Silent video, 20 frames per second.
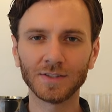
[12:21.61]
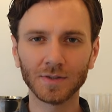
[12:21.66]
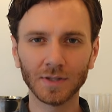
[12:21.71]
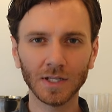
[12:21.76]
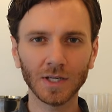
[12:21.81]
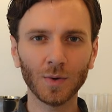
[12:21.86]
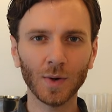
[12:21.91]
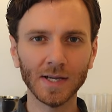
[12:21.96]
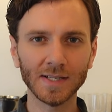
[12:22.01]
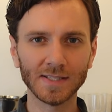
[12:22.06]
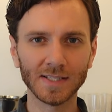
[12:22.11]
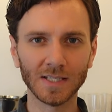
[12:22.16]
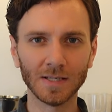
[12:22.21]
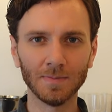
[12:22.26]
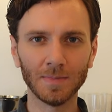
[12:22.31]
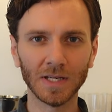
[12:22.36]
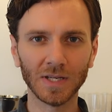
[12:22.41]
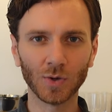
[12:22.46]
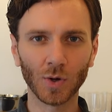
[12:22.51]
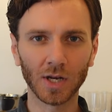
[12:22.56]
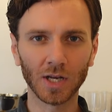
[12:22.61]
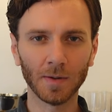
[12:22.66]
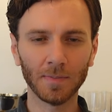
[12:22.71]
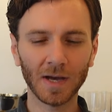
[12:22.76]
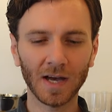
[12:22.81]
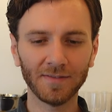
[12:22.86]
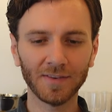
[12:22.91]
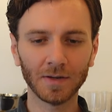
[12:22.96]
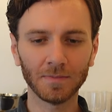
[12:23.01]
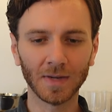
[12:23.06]
really quite deep and you end up
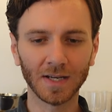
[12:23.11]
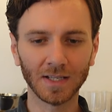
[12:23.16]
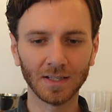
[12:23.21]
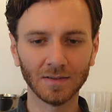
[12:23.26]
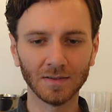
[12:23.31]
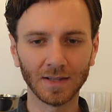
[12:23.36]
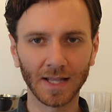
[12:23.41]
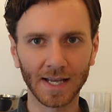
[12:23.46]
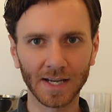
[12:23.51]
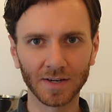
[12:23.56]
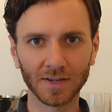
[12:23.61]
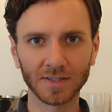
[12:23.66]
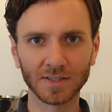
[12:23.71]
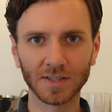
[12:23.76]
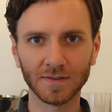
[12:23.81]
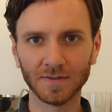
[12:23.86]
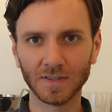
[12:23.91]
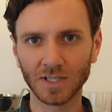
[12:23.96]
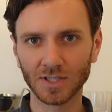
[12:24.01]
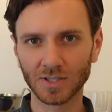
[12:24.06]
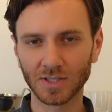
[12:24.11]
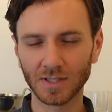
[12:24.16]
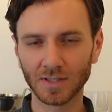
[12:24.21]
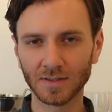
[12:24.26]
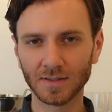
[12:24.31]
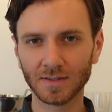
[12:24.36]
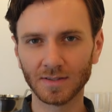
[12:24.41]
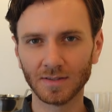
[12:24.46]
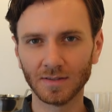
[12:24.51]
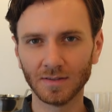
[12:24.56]
having many layers of
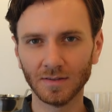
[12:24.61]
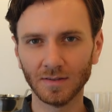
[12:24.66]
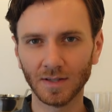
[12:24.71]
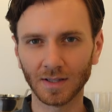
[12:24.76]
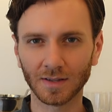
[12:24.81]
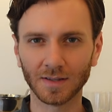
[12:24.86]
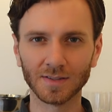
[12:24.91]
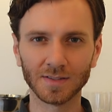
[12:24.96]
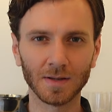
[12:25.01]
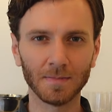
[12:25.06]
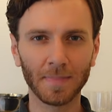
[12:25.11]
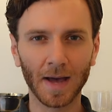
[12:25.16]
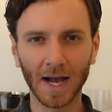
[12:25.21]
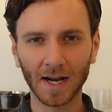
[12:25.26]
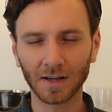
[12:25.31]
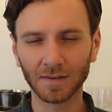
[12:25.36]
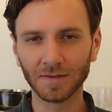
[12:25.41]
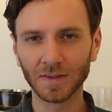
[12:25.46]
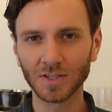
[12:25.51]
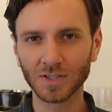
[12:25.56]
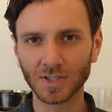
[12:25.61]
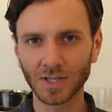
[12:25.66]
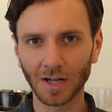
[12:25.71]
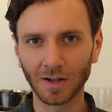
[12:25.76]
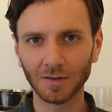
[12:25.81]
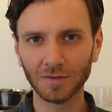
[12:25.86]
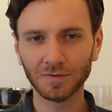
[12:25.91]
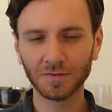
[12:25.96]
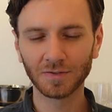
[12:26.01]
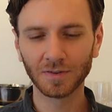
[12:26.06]
dishes. Like there's a back of the
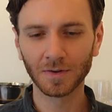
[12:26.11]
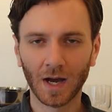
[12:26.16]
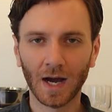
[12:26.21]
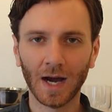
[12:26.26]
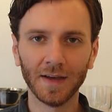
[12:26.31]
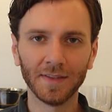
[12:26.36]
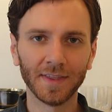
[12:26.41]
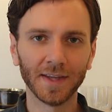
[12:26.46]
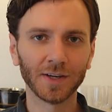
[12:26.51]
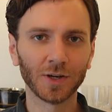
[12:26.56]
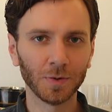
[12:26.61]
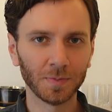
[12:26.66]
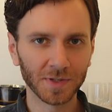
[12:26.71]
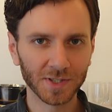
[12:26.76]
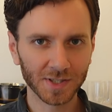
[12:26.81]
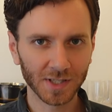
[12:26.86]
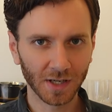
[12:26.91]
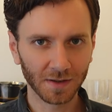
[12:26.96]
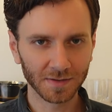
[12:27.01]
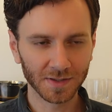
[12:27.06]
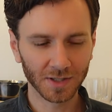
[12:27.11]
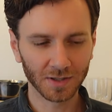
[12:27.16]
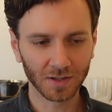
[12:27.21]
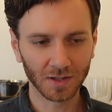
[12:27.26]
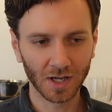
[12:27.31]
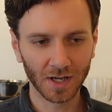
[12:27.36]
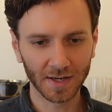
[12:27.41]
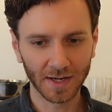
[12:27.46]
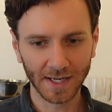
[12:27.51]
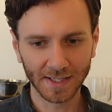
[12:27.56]
shelf. I think open shelves are a
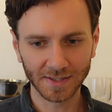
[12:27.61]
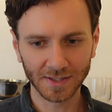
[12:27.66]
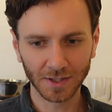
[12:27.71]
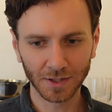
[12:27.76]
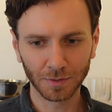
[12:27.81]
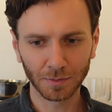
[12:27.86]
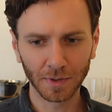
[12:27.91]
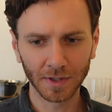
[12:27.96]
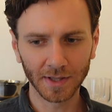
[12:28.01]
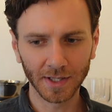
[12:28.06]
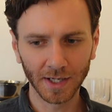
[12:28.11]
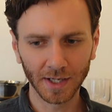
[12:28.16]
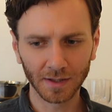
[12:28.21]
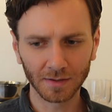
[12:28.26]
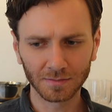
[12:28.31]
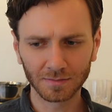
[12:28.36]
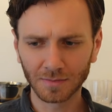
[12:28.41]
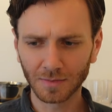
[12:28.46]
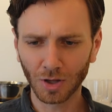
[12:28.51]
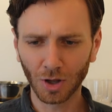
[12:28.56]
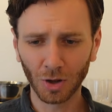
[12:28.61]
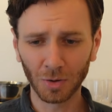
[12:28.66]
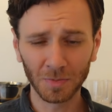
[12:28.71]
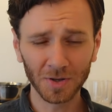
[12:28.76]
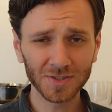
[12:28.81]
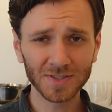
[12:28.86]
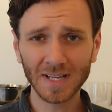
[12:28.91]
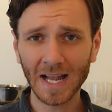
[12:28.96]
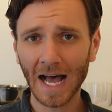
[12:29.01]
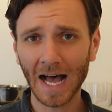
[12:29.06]
lot nicer when they're
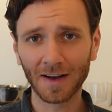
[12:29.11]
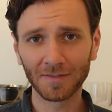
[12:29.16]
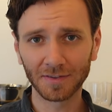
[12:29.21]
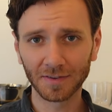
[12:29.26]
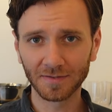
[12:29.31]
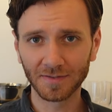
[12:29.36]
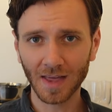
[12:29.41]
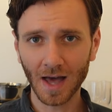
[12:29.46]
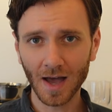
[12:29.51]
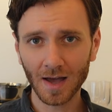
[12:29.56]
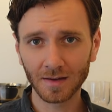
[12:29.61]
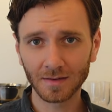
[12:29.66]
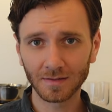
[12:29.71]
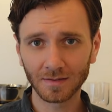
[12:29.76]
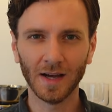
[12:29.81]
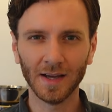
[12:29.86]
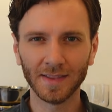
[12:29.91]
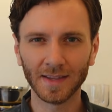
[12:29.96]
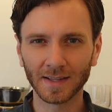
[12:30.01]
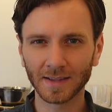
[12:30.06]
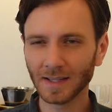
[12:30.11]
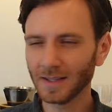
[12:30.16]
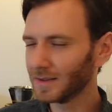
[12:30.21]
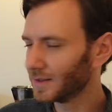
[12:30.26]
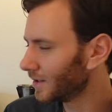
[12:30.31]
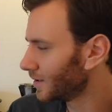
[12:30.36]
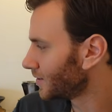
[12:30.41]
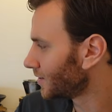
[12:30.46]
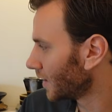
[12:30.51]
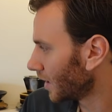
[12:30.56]
almost half of that. I think that
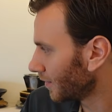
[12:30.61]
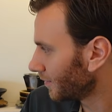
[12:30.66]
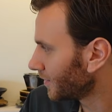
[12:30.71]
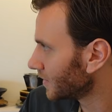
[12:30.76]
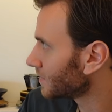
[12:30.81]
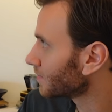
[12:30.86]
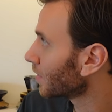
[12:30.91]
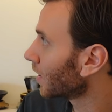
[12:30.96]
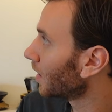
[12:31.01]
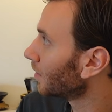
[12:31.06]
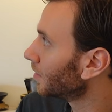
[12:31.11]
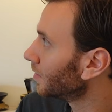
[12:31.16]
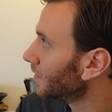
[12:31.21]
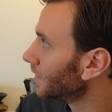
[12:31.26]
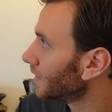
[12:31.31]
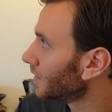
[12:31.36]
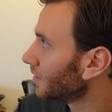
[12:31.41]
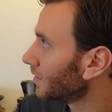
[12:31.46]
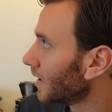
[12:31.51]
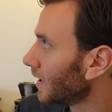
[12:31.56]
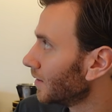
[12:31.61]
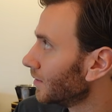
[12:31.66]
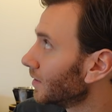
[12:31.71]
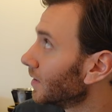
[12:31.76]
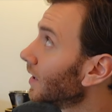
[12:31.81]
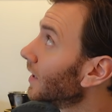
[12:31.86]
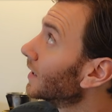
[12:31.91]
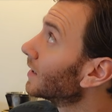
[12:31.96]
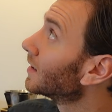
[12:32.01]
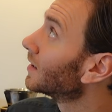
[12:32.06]
this shelf is probably around
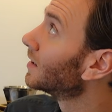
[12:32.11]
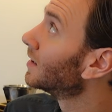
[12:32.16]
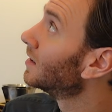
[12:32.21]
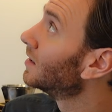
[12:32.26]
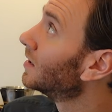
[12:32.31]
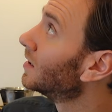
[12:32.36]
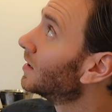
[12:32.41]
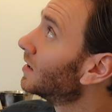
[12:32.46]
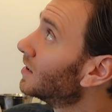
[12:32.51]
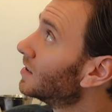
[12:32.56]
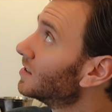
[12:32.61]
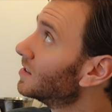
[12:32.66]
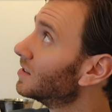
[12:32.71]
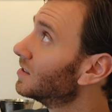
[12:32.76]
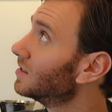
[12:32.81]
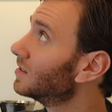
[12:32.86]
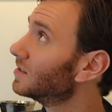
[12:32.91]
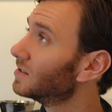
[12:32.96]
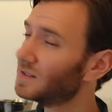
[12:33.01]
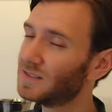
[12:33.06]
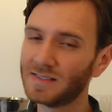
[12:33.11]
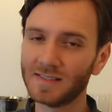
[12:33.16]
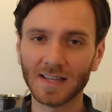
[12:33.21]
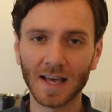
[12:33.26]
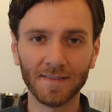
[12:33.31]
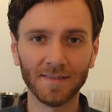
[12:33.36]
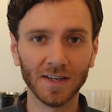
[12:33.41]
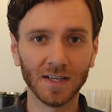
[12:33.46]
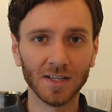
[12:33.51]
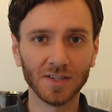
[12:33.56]
like
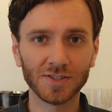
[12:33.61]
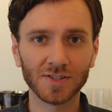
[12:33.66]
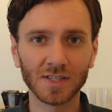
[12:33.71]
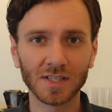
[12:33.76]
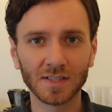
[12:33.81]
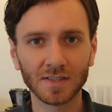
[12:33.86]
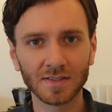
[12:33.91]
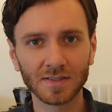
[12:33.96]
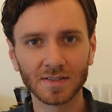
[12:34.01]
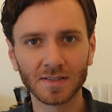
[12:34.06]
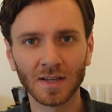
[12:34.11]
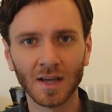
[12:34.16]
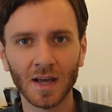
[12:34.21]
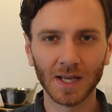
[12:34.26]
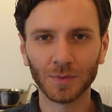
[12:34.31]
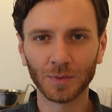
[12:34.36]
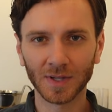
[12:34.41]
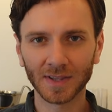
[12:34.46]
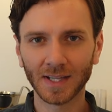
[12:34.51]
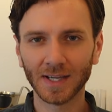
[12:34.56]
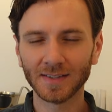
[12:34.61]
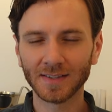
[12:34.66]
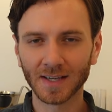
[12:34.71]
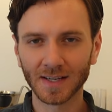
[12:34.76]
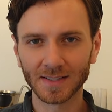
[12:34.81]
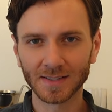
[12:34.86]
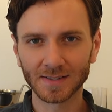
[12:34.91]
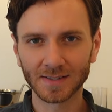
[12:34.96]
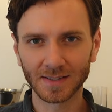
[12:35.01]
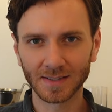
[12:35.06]
7 inches. And what that
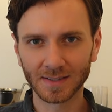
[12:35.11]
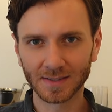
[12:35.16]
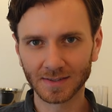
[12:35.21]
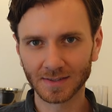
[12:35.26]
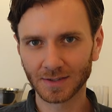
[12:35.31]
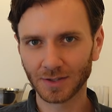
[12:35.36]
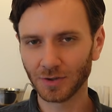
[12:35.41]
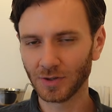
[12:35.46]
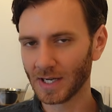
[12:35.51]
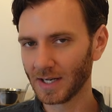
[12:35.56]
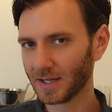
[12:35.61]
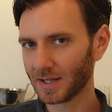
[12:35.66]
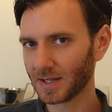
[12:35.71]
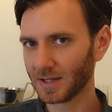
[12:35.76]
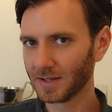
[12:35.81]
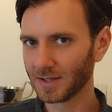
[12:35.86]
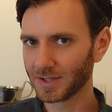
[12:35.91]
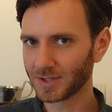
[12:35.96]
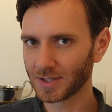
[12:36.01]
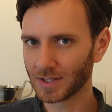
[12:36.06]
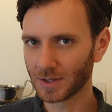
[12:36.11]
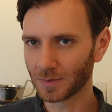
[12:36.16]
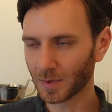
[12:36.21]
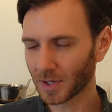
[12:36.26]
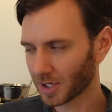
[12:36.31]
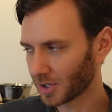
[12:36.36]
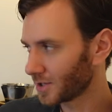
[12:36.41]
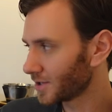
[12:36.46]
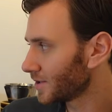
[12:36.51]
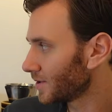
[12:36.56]
does is create a condition where
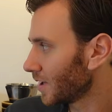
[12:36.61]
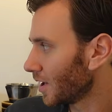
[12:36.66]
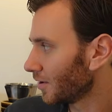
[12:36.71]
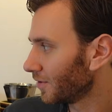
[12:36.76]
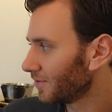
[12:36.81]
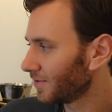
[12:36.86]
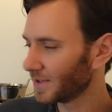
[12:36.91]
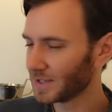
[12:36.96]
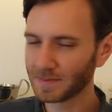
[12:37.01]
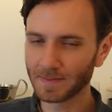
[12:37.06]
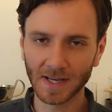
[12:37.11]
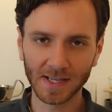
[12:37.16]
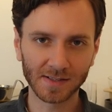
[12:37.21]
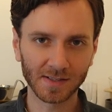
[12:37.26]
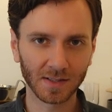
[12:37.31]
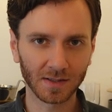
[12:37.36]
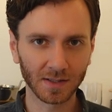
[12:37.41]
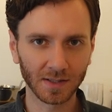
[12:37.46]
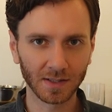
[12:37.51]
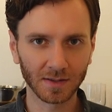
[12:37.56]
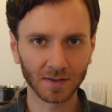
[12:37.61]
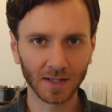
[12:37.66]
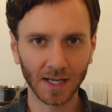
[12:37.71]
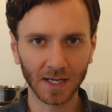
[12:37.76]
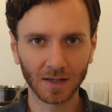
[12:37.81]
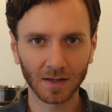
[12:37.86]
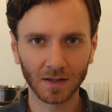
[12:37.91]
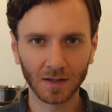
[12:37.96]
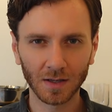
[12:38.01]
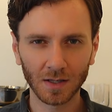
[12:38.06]
your shelf is basically
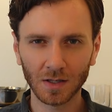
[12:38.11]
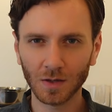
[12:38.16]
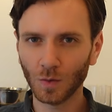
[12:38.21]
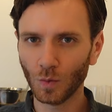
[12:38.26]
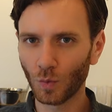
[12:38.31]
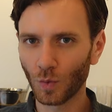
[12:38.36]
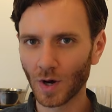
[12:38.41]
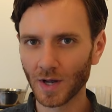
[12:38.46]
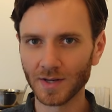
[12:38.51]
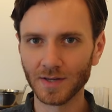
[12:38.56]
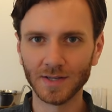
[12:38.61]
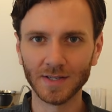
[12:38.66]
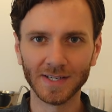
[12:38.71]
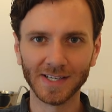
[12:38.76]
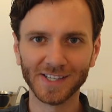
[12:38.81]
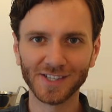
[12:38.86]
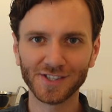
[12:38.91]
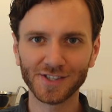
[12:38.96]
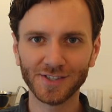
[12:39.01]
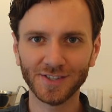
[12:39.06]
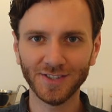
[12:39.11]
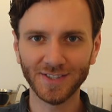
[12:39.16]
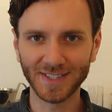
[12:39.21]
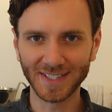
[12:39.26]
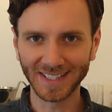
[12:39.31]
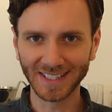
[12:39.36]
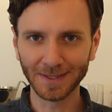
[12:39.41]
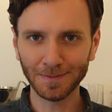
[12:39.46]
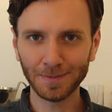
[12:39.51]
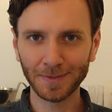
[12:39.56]
like one dish
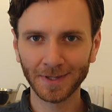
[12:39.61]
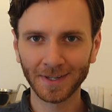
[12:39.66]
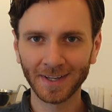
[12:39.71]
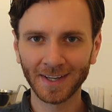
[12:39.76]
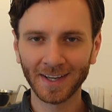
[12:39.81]
deep.